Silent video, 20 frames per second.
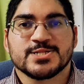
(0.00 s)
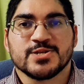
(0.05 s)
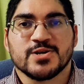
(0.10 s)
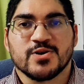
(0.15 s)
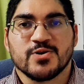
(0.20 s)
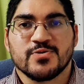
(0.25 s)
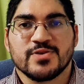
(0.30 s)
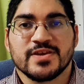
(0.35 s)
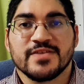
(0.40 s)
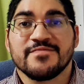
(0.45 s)

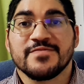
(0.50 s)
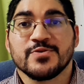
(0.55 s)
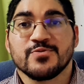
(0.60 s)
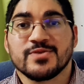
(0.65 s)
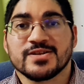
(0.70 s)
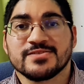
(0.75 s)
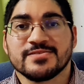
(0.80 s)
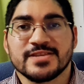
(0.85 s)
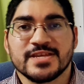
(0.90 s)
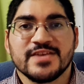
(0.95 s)
so if you
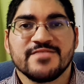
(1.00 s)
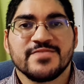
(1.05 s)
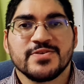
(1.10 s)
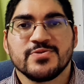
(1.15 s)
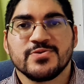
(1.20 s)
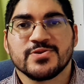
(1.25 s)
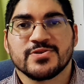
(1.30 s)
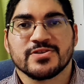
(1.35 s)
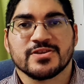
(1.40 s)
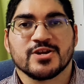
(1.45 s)
want to
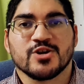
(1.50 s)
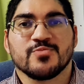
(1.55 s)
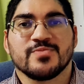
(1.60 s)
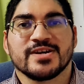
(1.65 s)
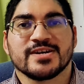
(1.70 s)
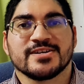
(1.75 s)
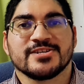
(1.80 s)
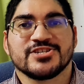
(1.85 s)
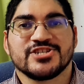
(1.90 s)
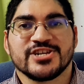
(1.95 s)
review, you can go
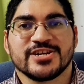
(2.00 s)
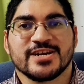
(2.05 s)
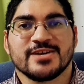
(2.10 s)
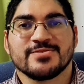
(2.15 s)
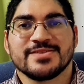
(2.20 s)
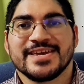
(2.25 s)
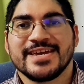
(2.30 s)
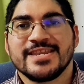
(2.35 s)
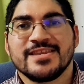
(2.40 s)
back and check out